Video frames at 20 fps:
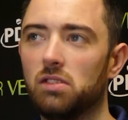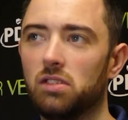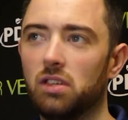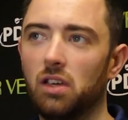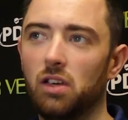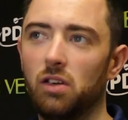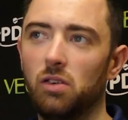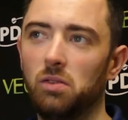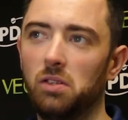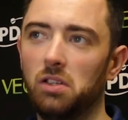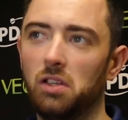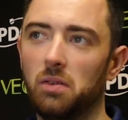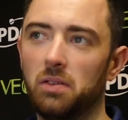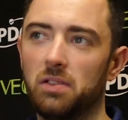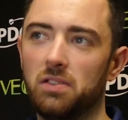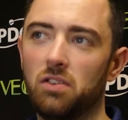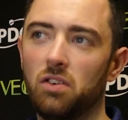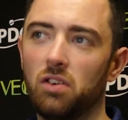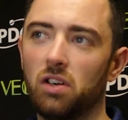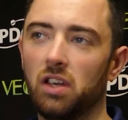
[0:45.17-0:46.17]
So, you know,
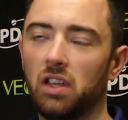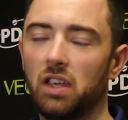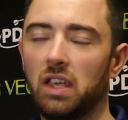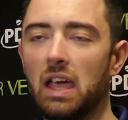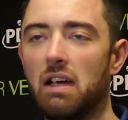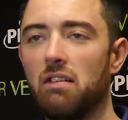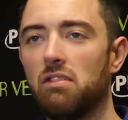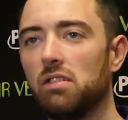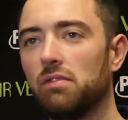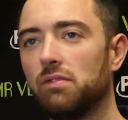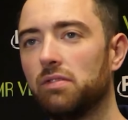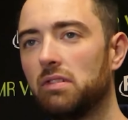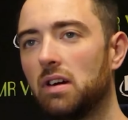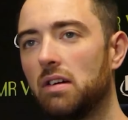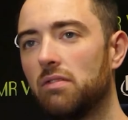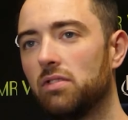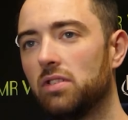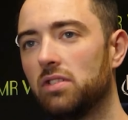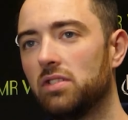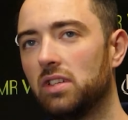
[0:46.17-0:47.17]
it's not going to carry on
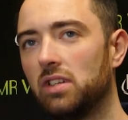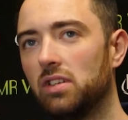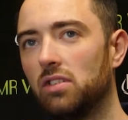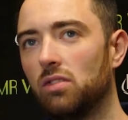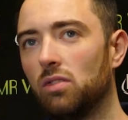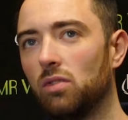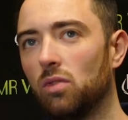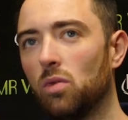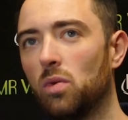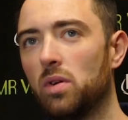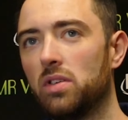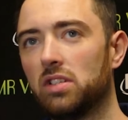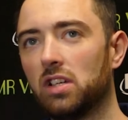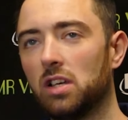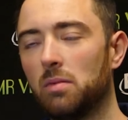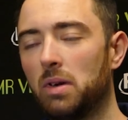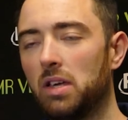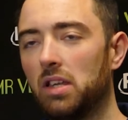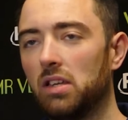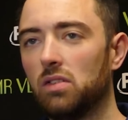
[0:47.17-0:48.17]
forever, is it? You're not always
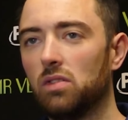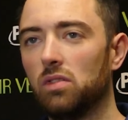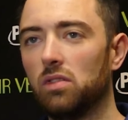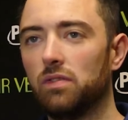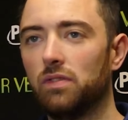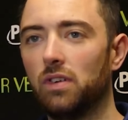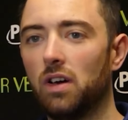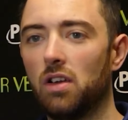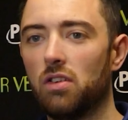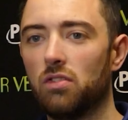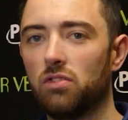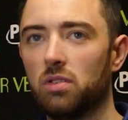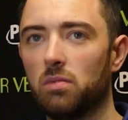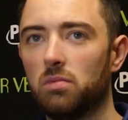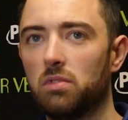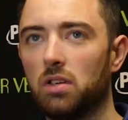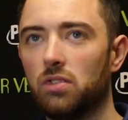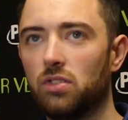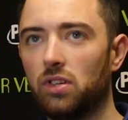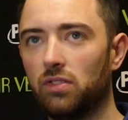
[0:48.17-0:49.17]
going to make the quarterfinals.
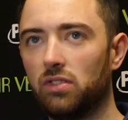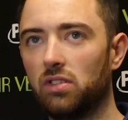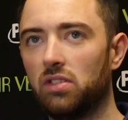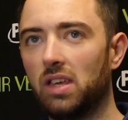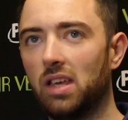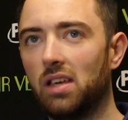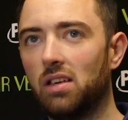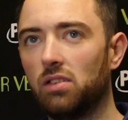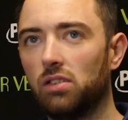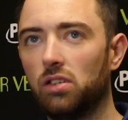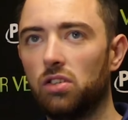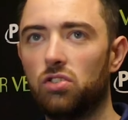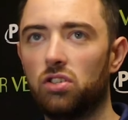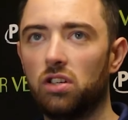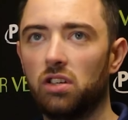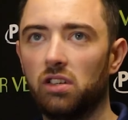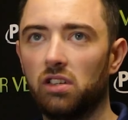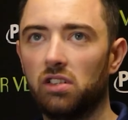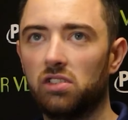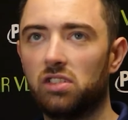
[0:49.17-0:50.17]
Sometimes you have to take it on the
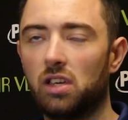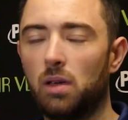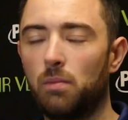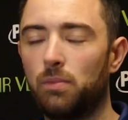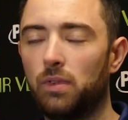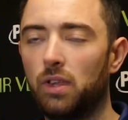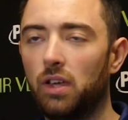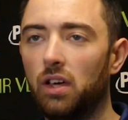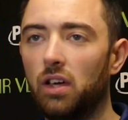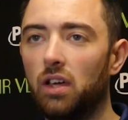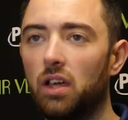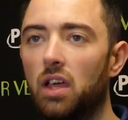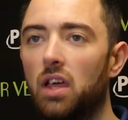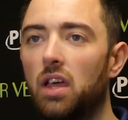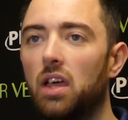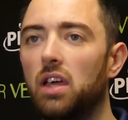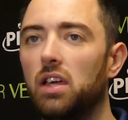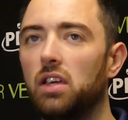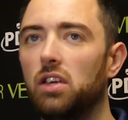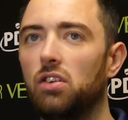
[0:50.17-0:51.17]
chin and accept that
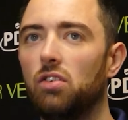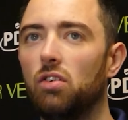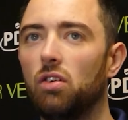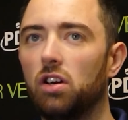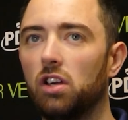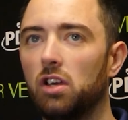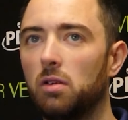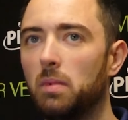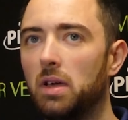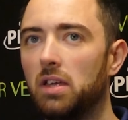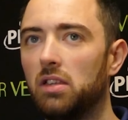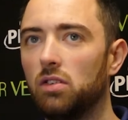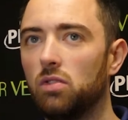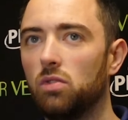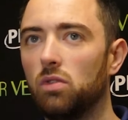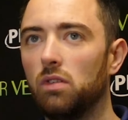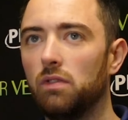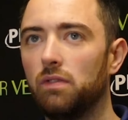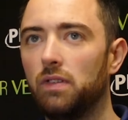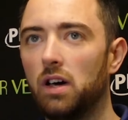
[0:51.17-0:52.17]
you're not going to make the
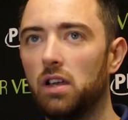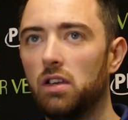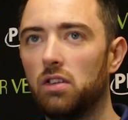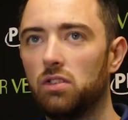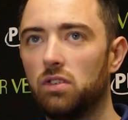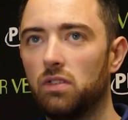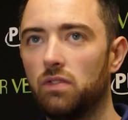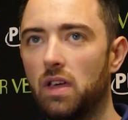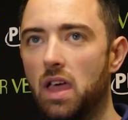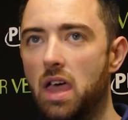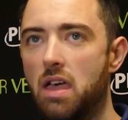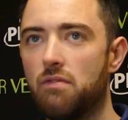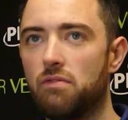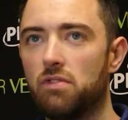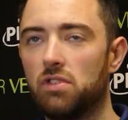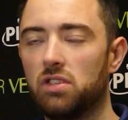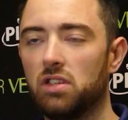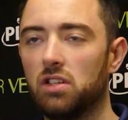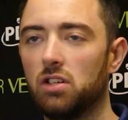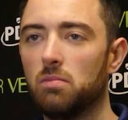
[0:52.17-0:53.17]
quarterfinals of
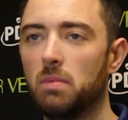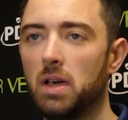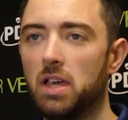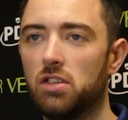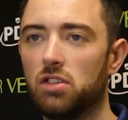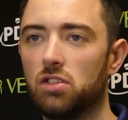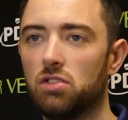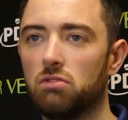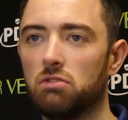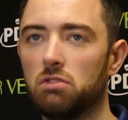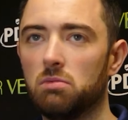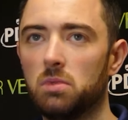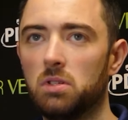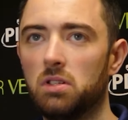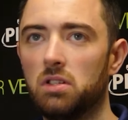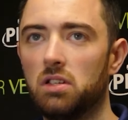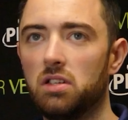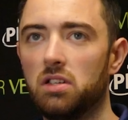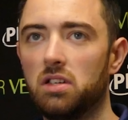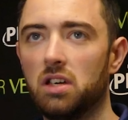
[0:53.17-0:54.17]
every single major
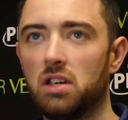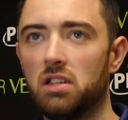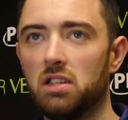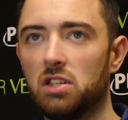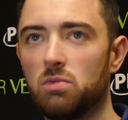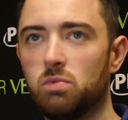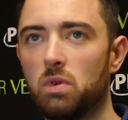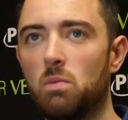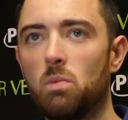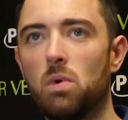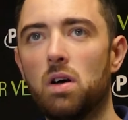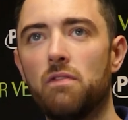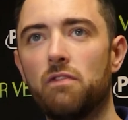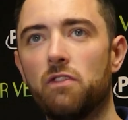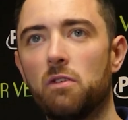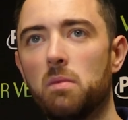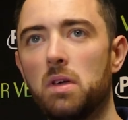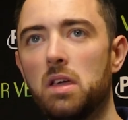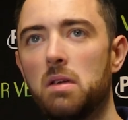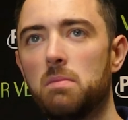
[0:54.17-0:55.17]
tournament. And this one weren't
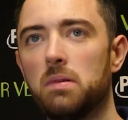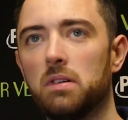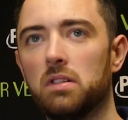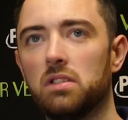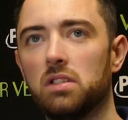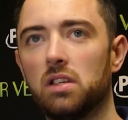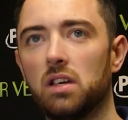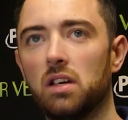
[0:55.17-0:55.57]
for me, but...